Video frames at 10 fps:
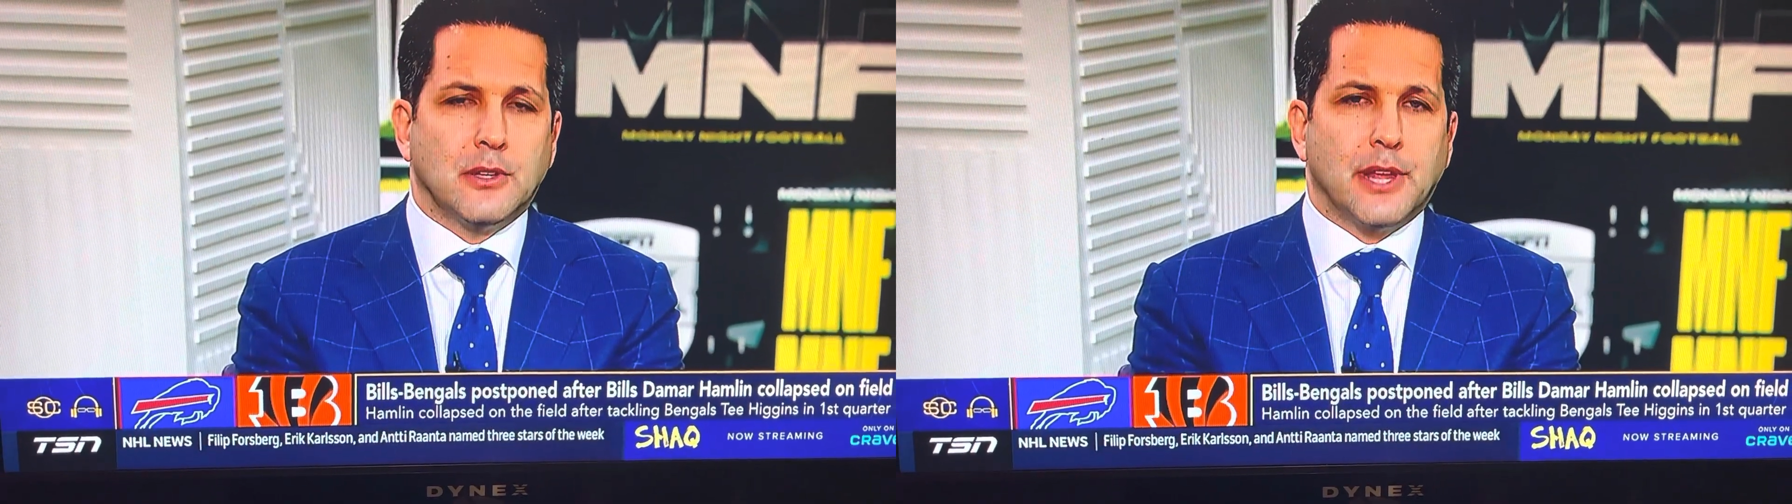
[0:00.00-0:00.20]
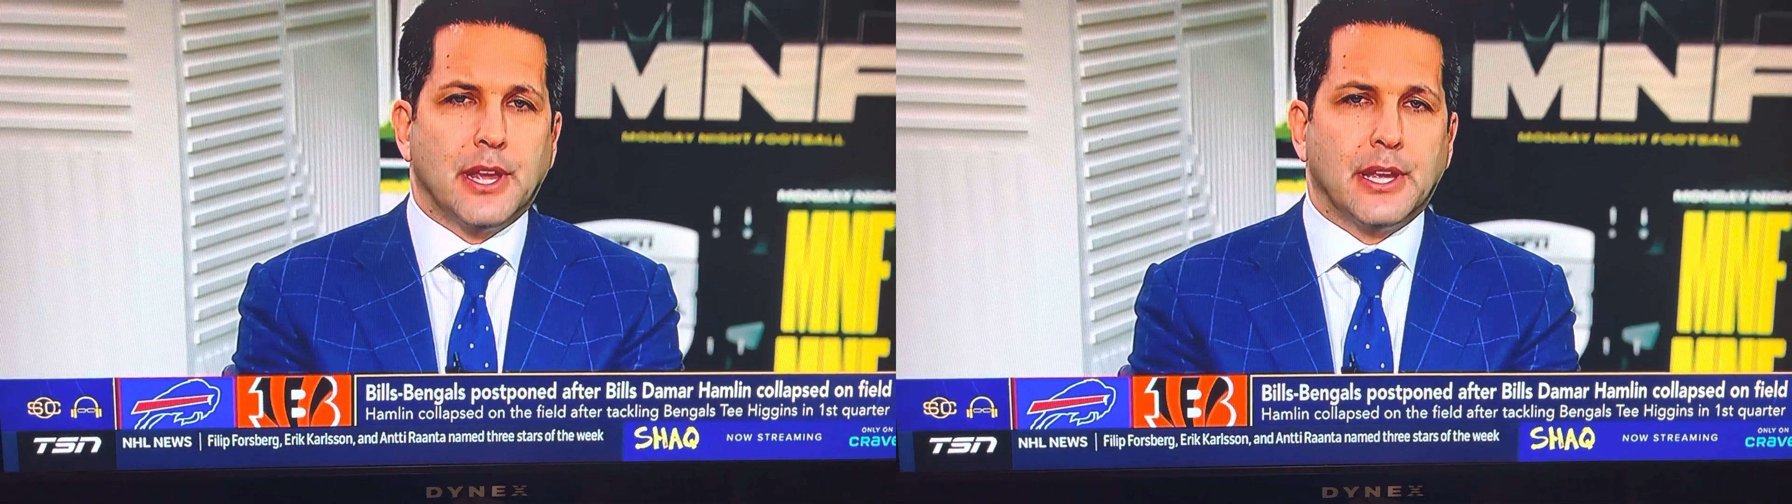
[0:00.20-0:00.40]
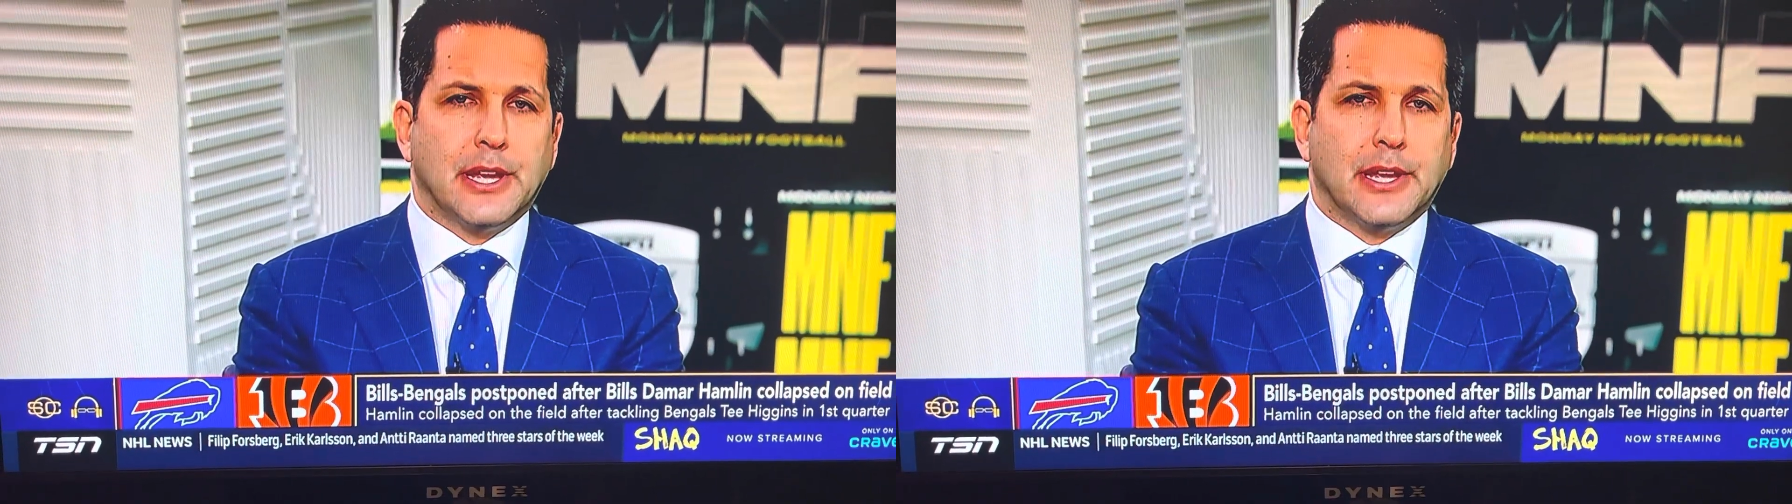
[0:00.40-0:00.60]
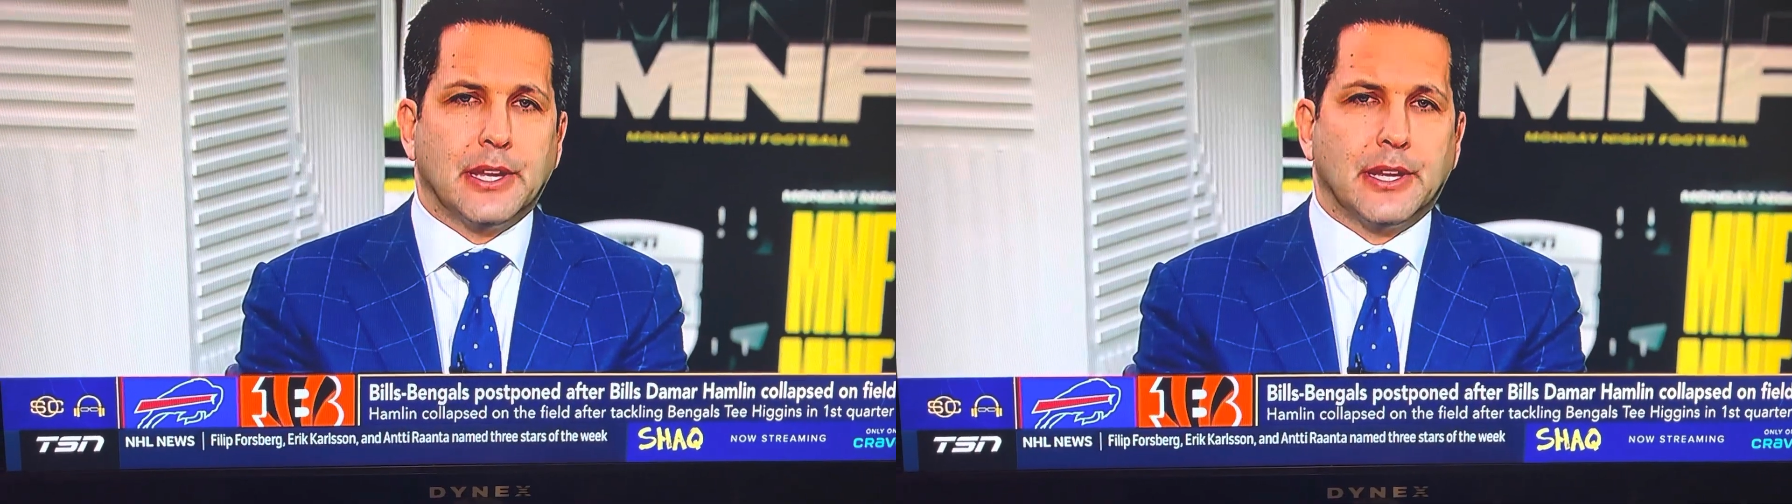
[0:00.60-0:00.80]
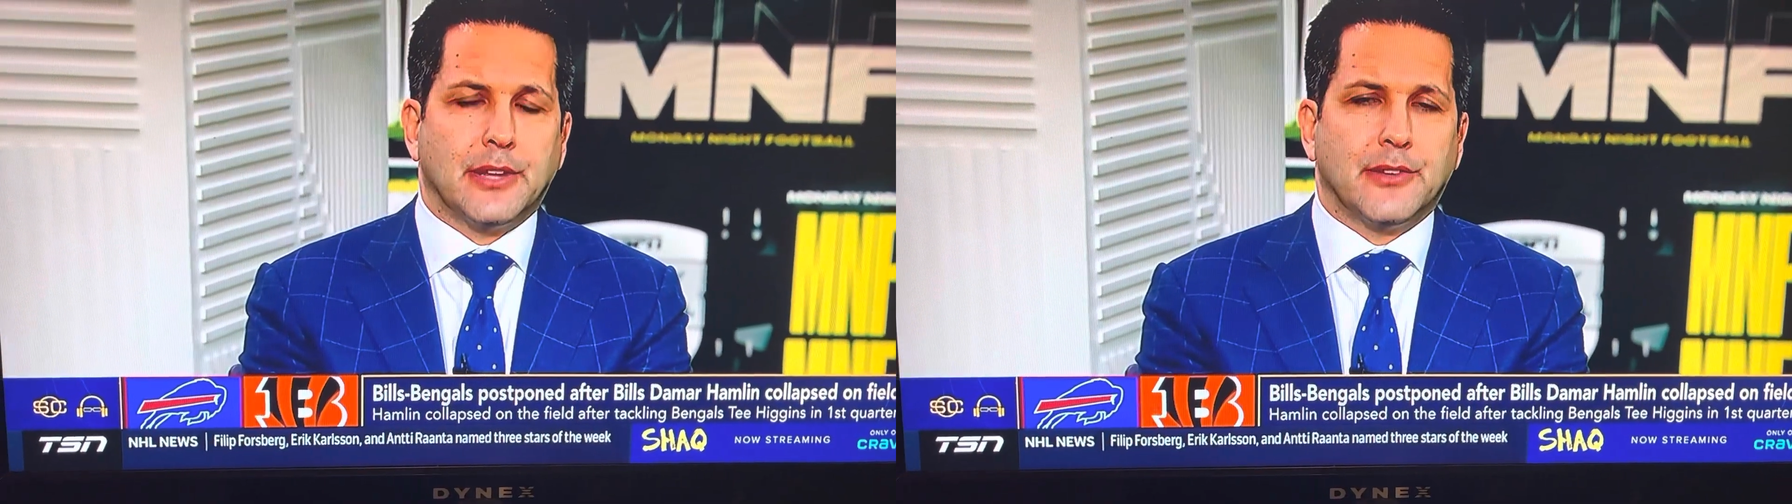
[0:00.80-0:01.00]
They
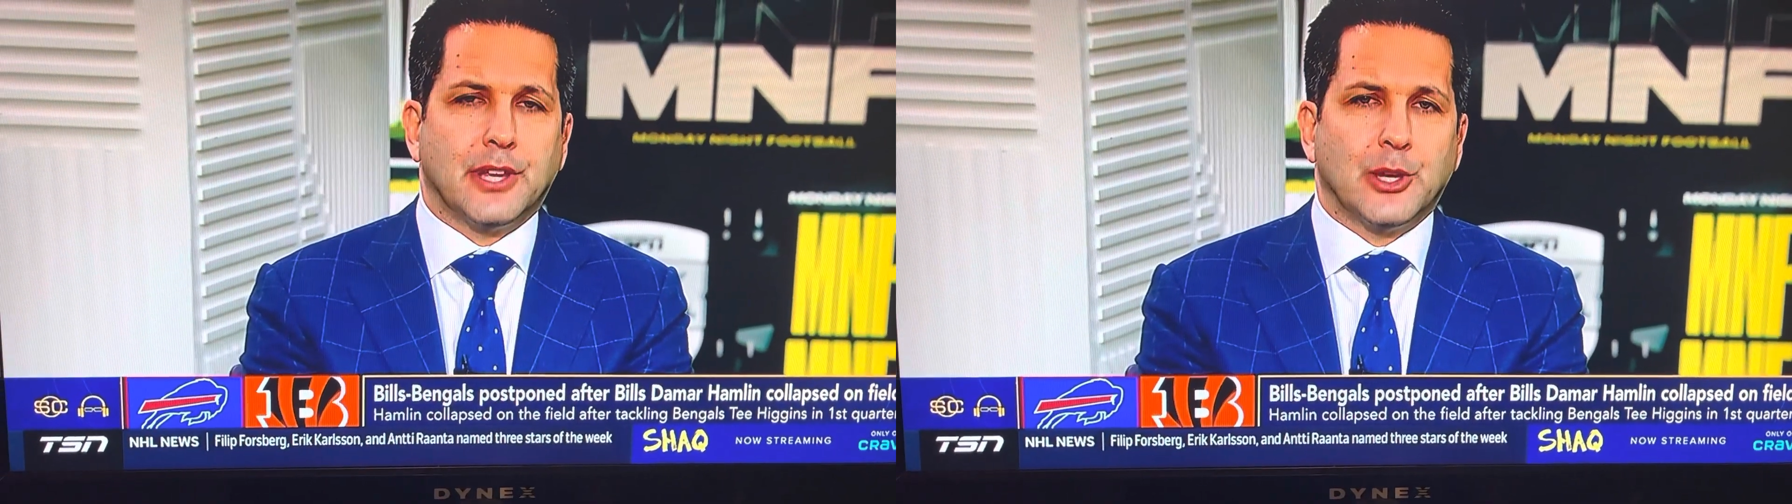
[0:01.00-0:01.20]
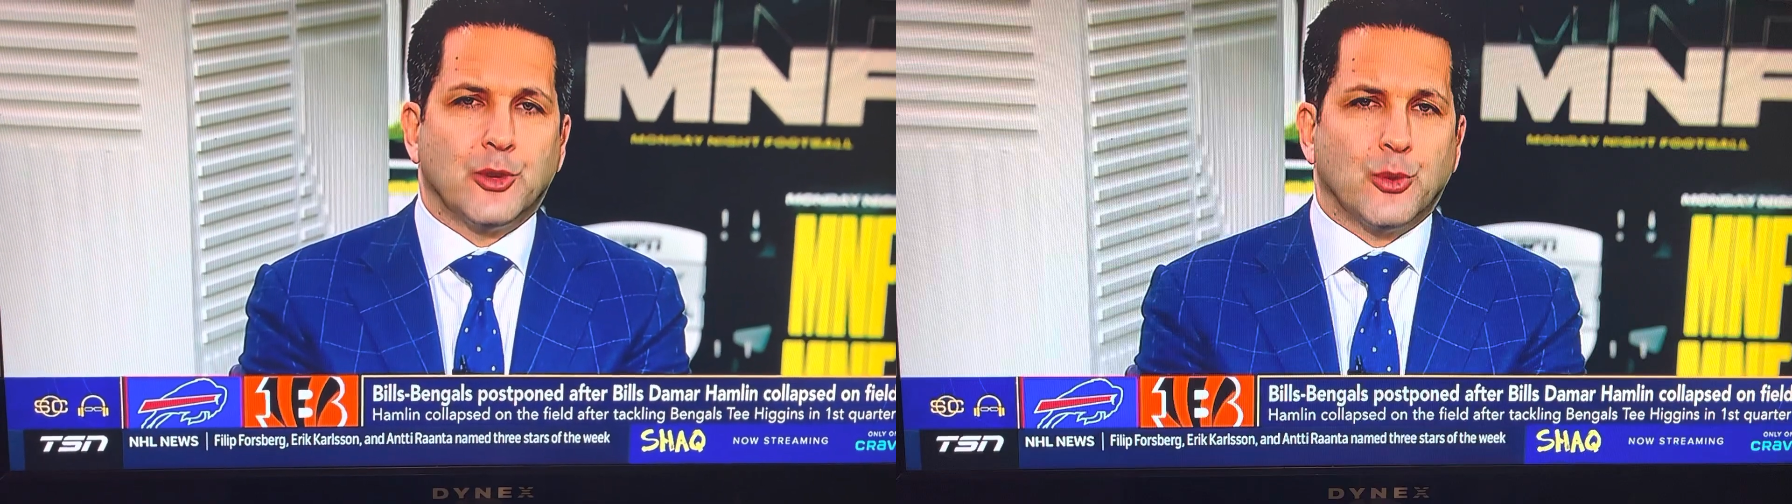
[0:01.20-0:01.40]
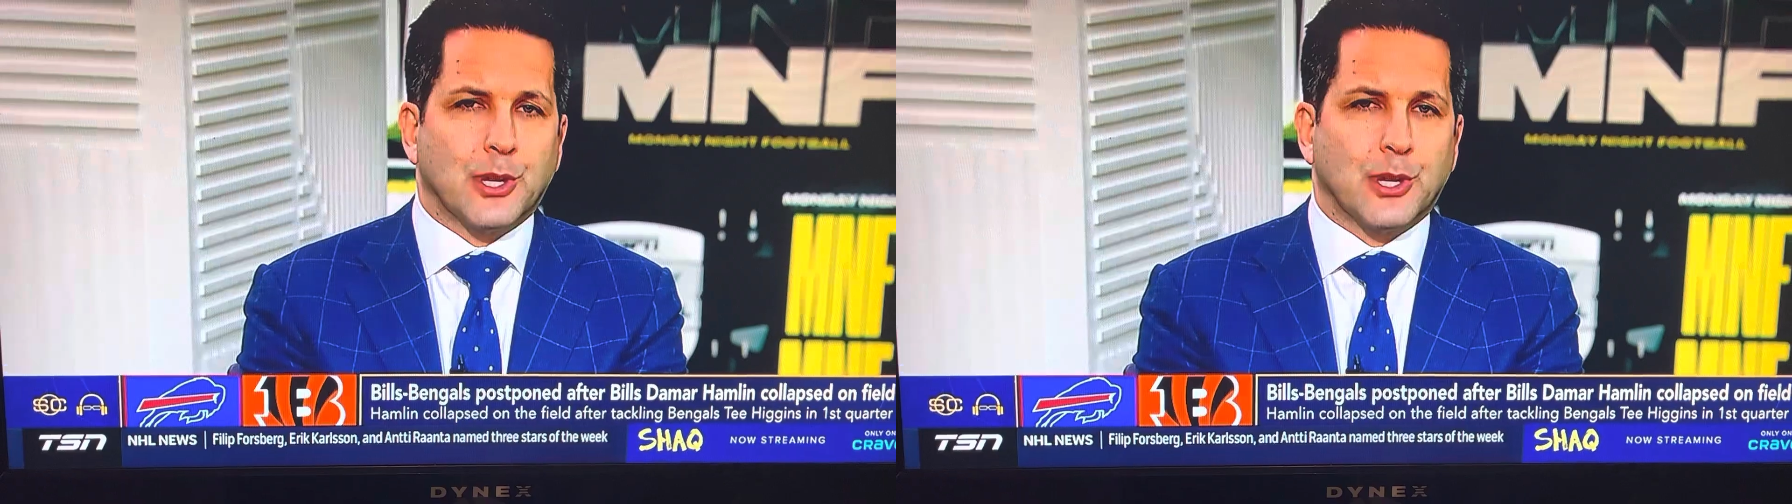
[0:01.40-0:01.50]
continued